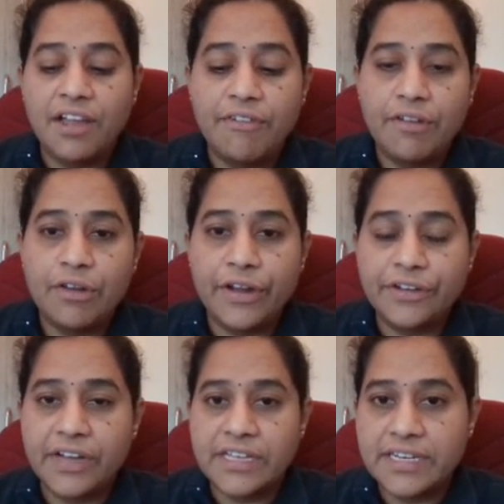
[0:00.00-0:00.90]
we will going
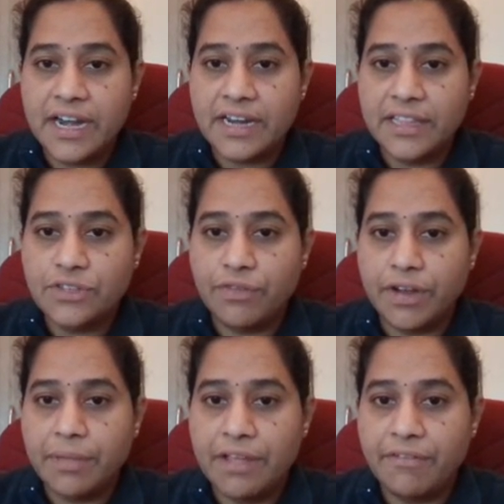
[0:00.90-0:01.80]
to consider this
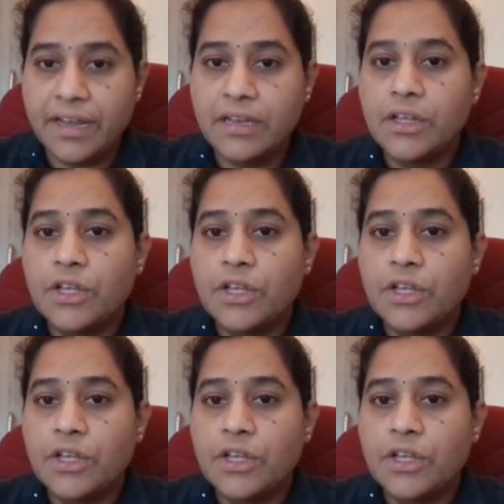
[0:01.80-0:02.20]
one by one.